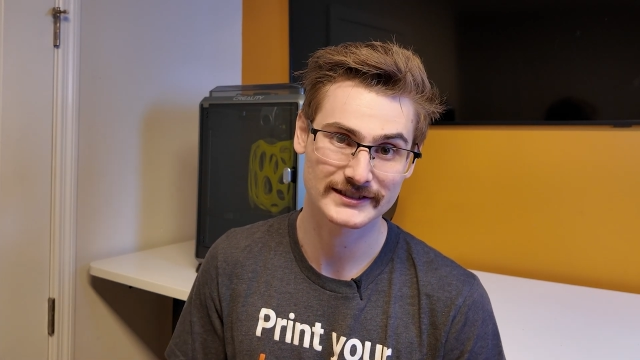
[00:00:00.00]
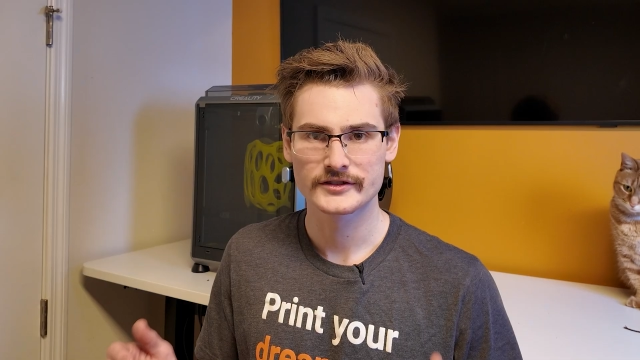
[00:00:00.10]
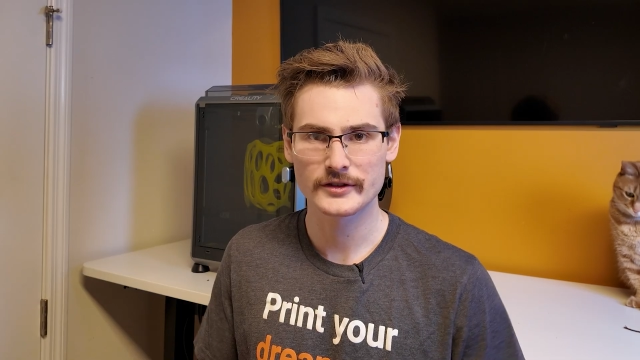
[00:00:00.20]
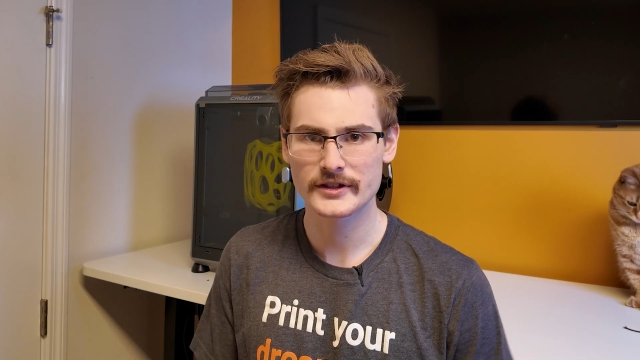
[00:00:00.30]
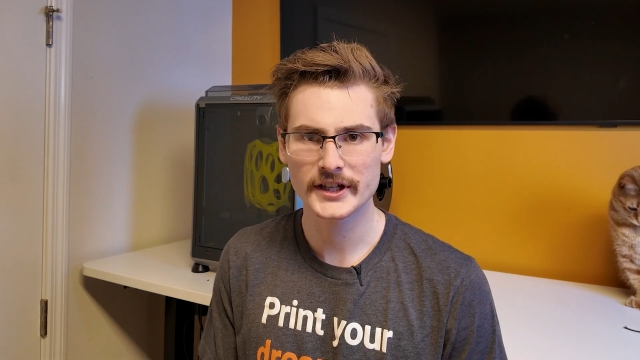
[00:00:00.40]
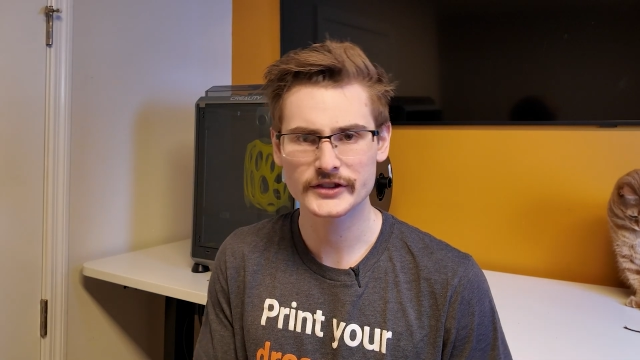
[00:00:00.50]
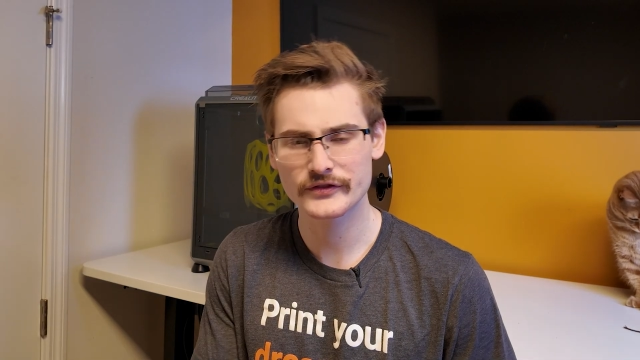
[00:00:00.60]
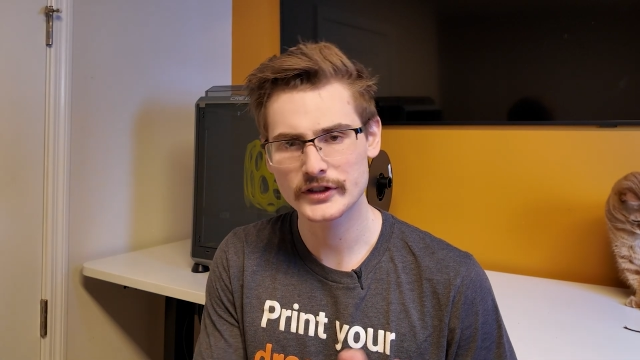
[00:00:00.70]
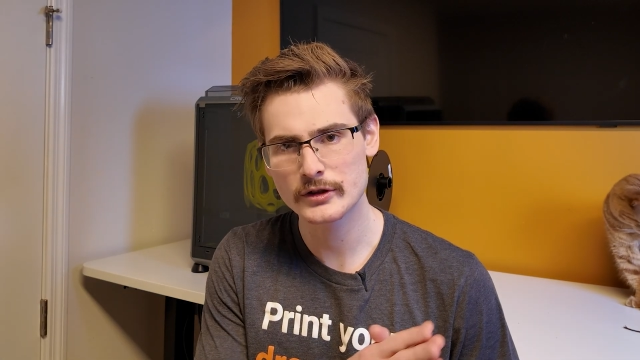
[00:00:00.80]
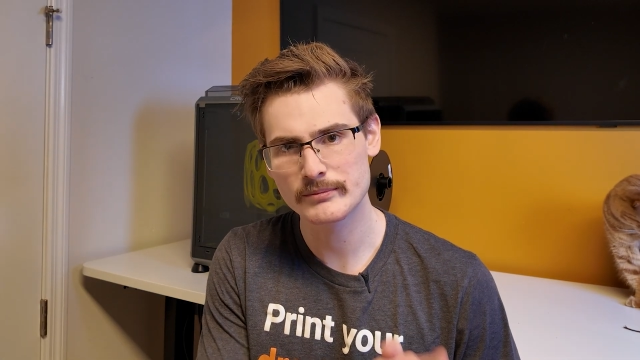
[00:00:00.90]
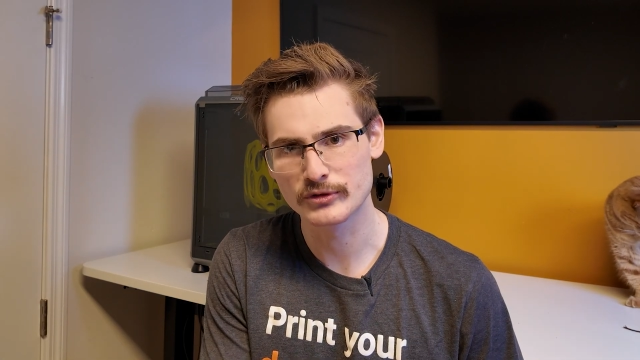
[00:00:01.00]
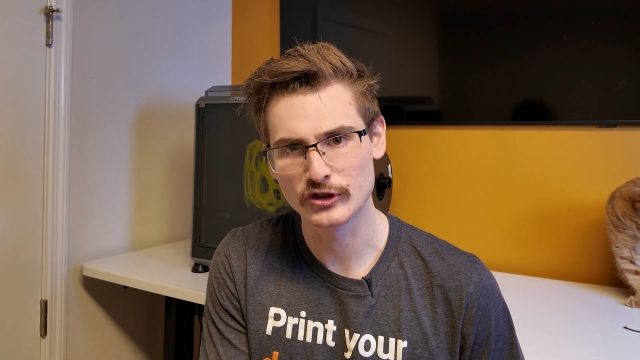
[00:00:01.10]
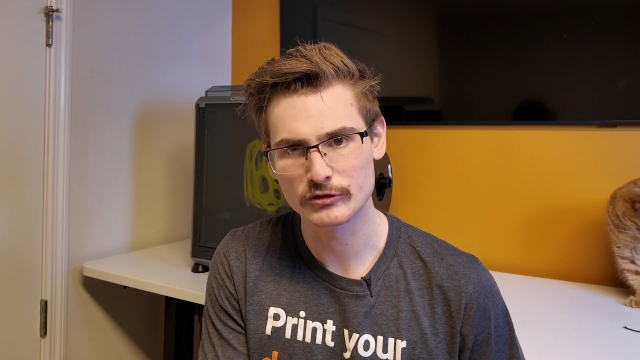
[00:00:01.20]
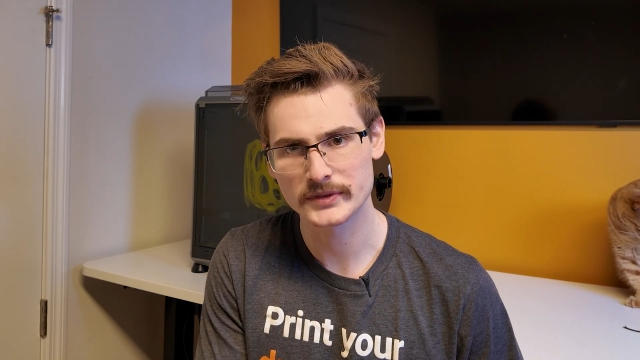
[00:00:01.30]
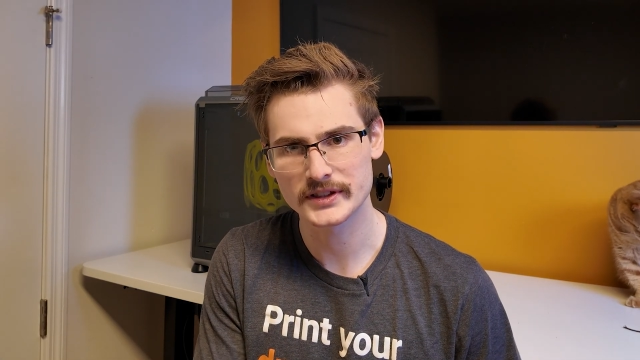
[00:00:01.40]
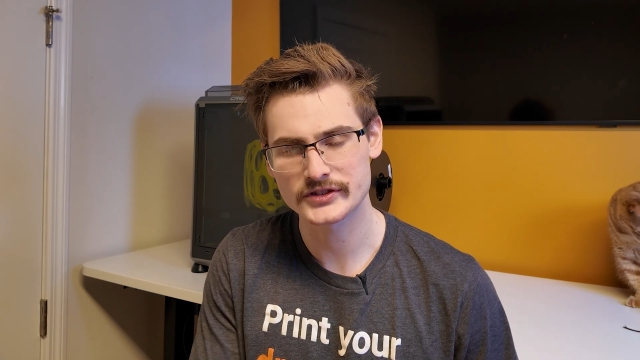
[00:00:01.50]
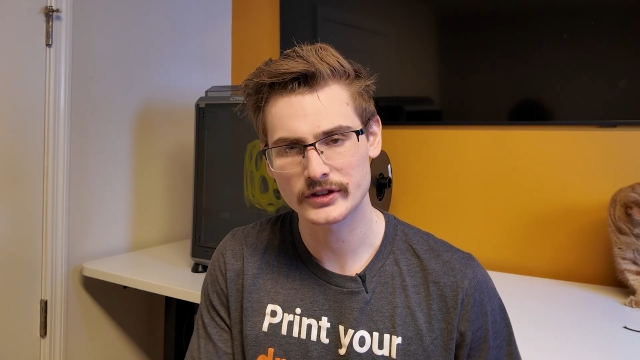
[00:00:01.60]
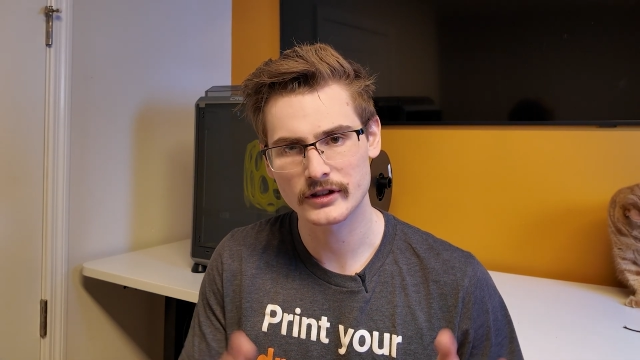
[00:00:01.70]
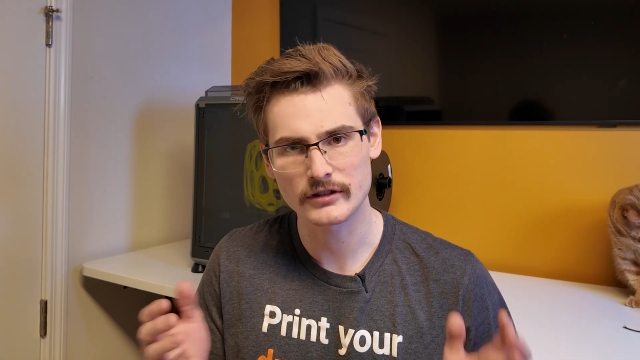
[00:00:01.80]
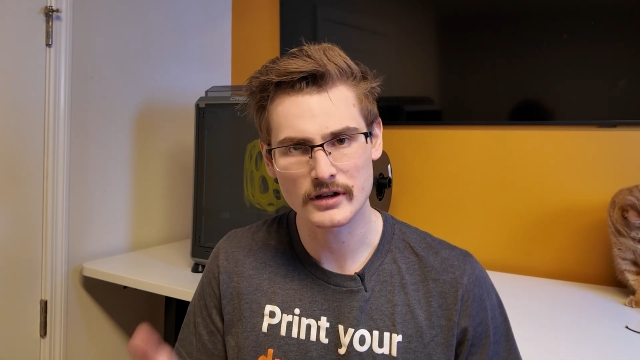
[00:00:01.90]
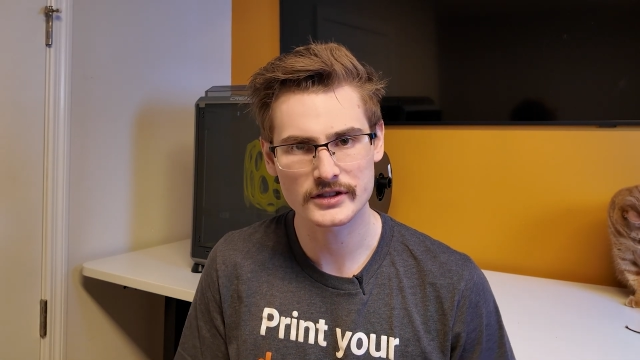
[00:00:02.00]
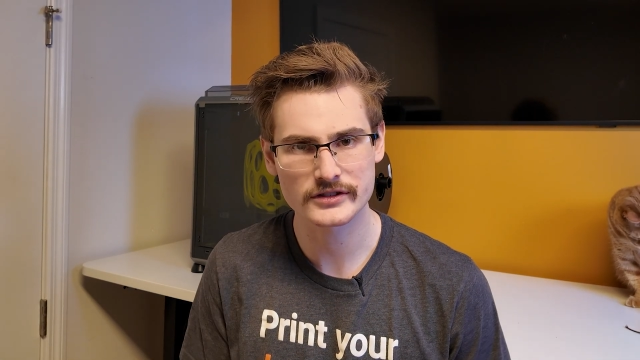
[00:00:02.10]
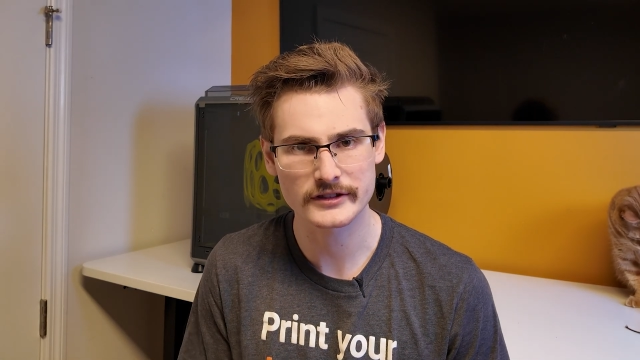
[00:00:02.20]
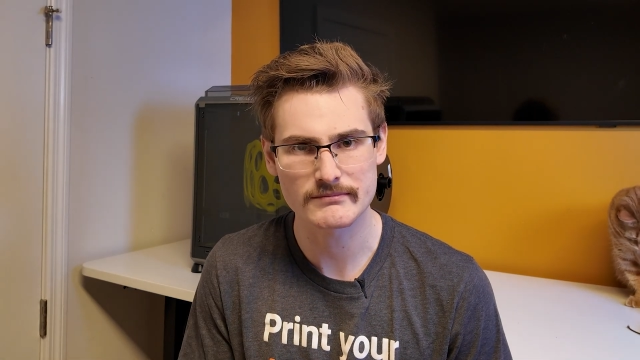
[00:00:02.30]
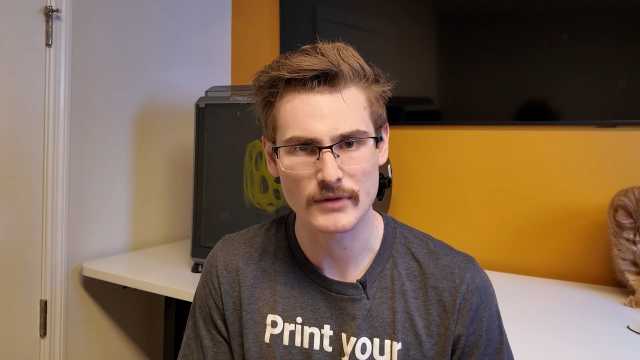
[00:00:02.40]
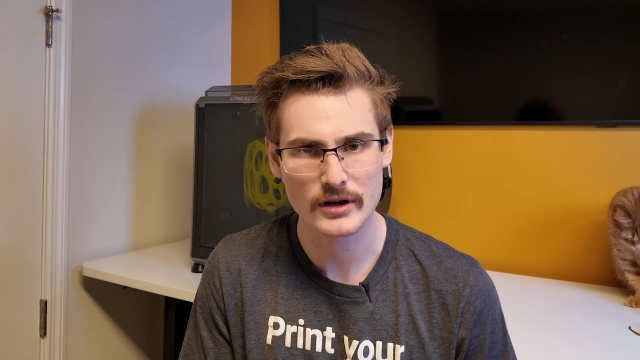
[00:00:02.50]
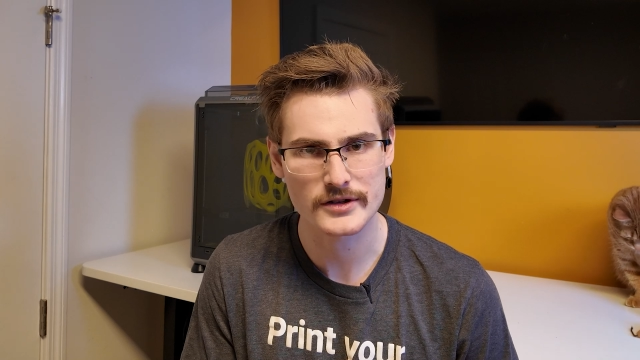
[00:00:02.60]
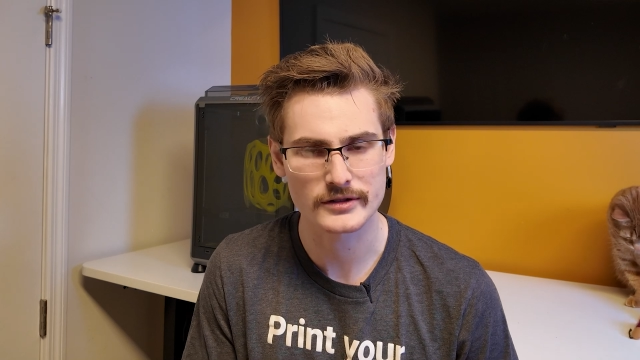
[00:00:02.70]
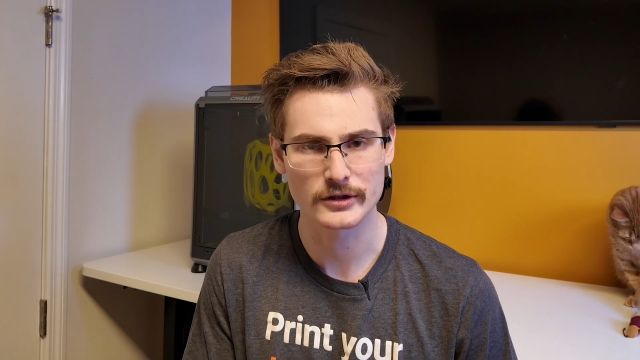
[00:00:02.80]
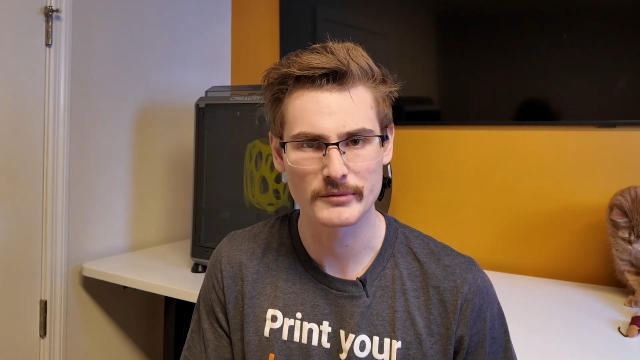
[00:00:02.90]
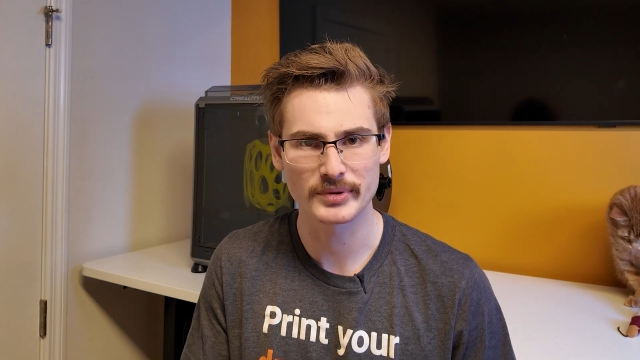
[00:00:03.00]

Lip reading: So the next few improvements are honestly marginal,